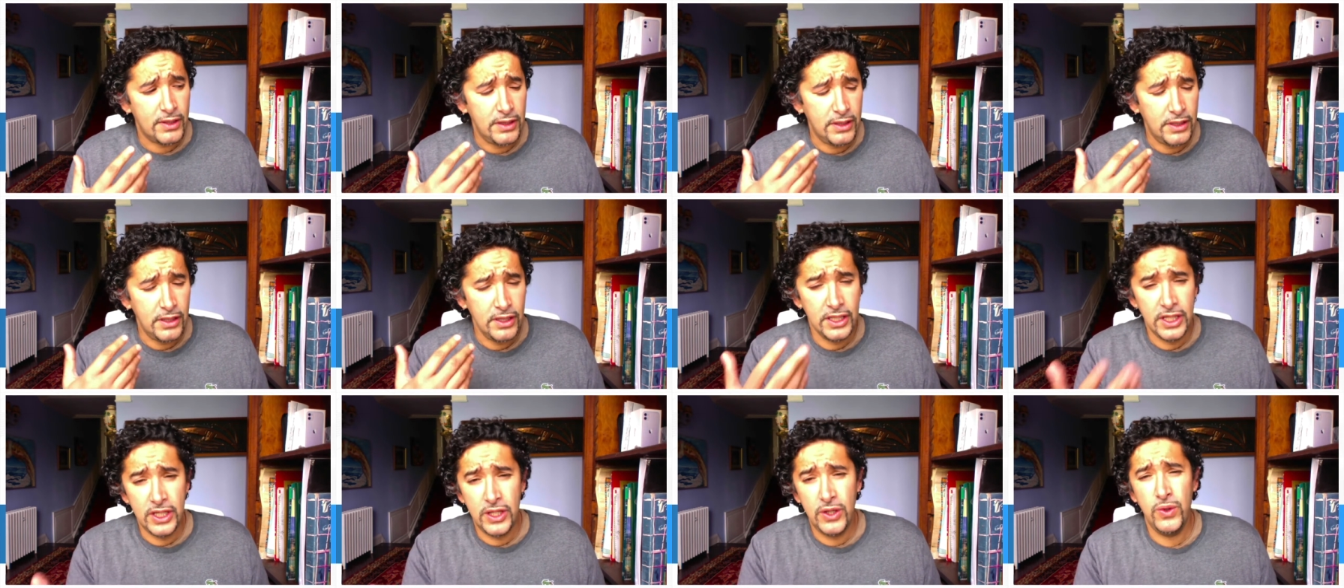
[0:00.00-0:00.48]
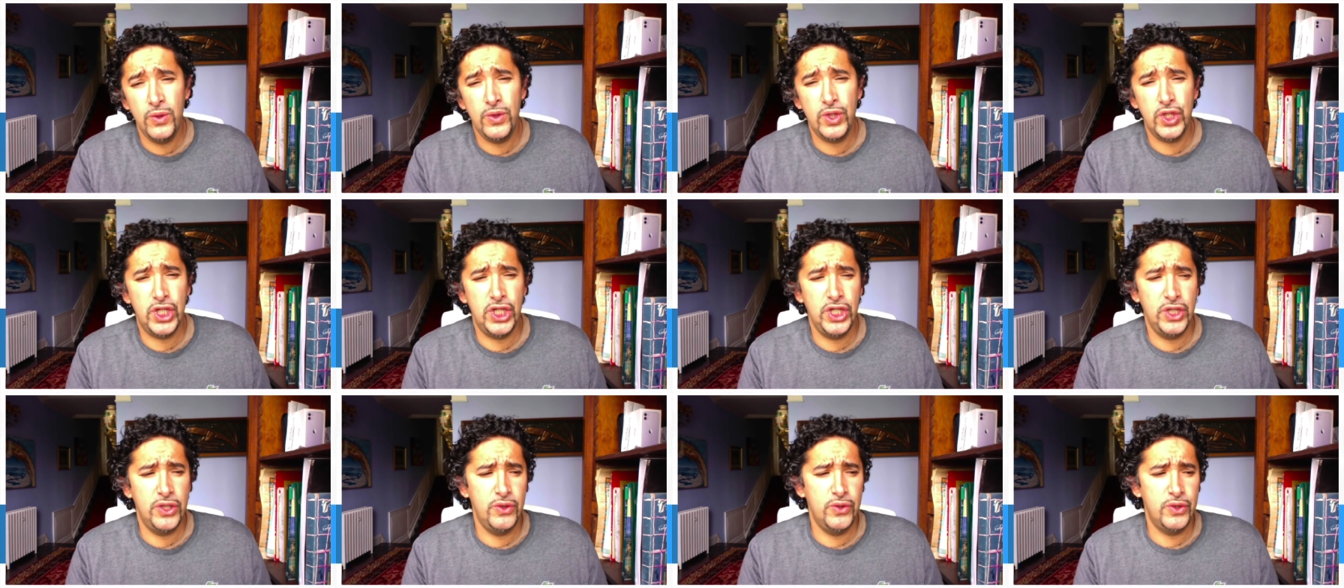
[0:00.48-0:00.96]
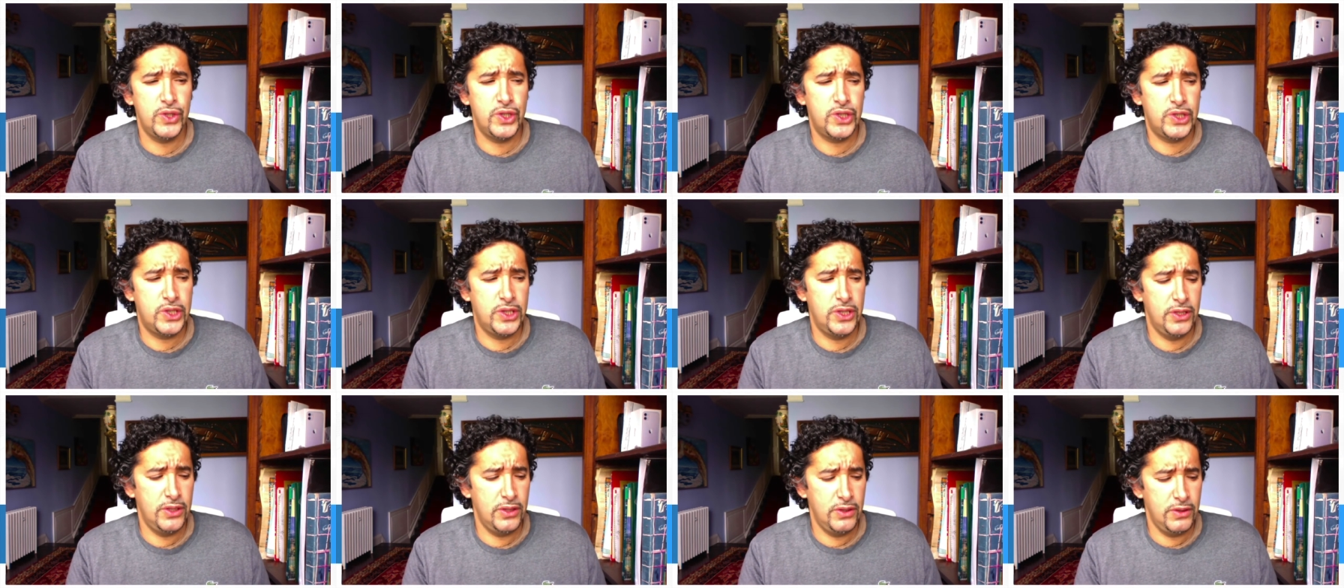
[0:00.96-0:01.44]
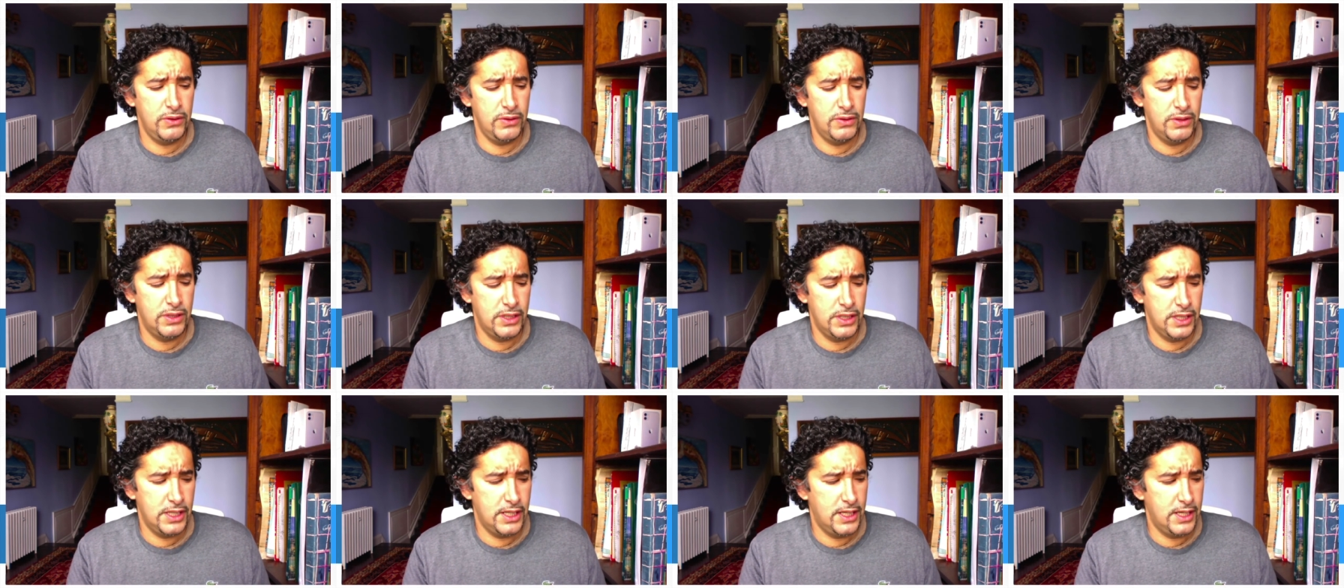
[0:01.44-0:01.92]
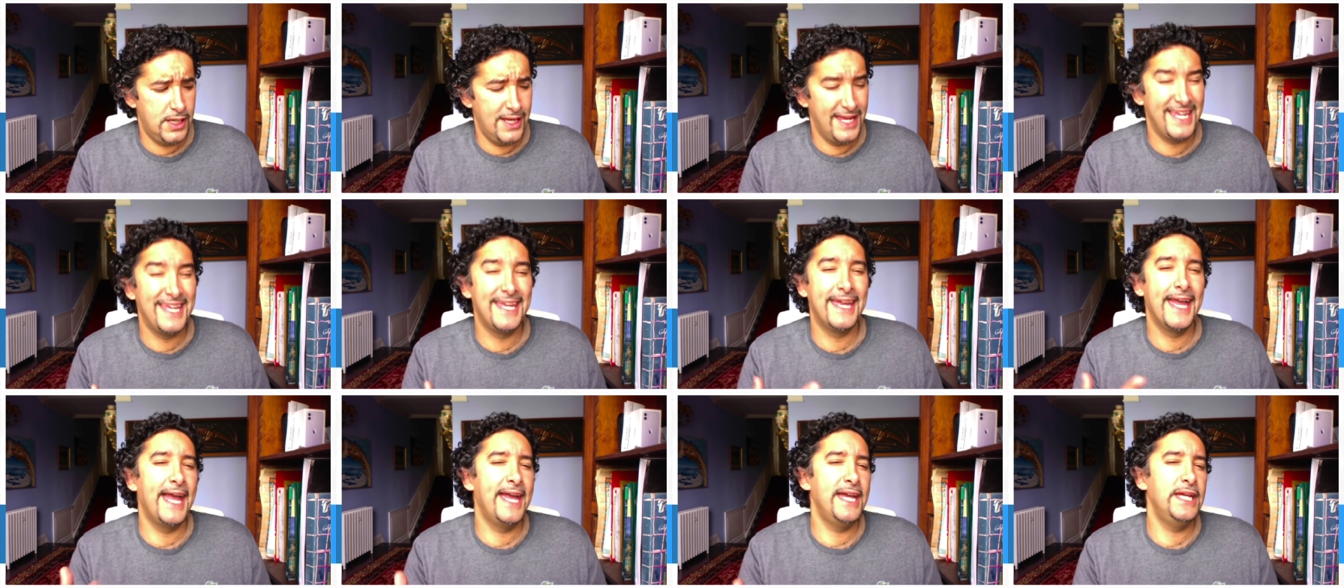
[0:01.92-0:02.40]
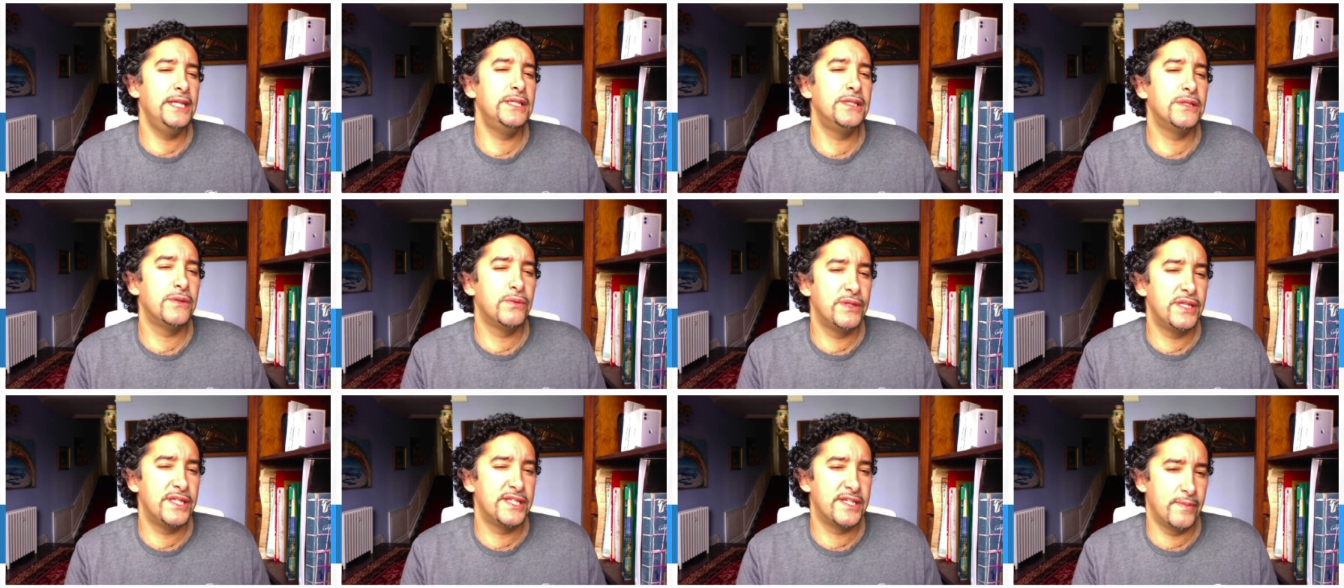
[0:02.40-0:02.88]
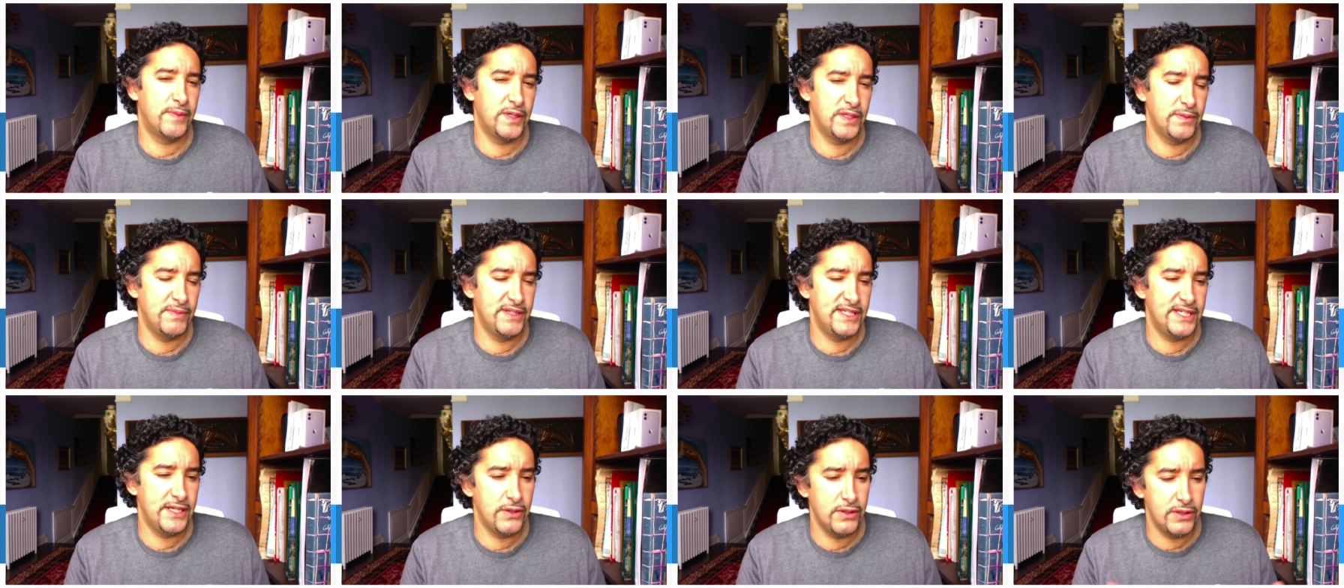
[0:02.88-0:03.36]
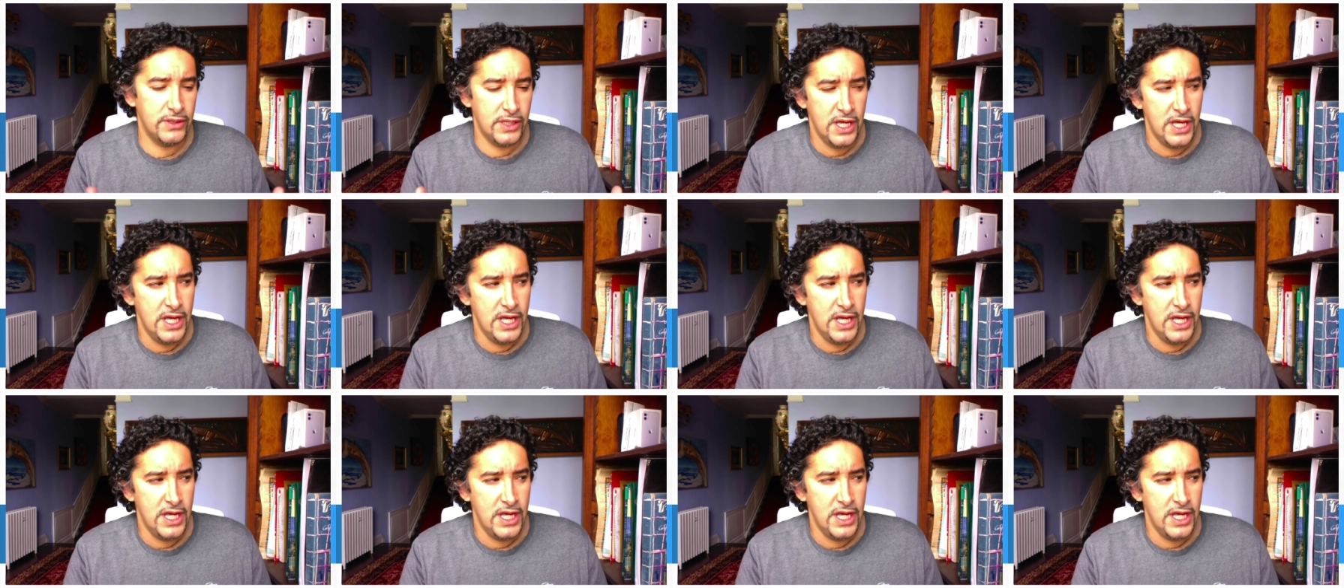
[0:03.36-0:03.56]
you choose to engage with the subject material,